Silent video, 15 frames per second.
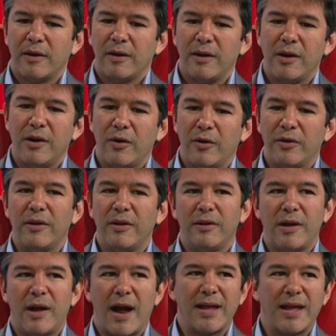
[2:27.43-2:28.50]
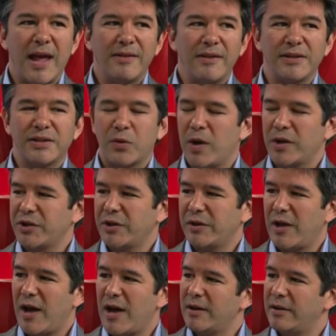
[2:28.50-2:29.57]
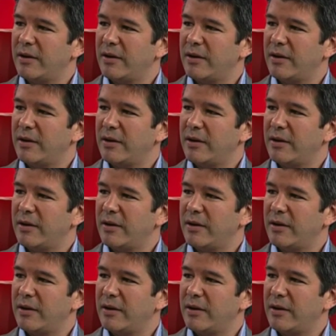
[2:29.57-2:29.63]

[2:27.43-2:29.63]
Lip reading: You know, I get this question a lot.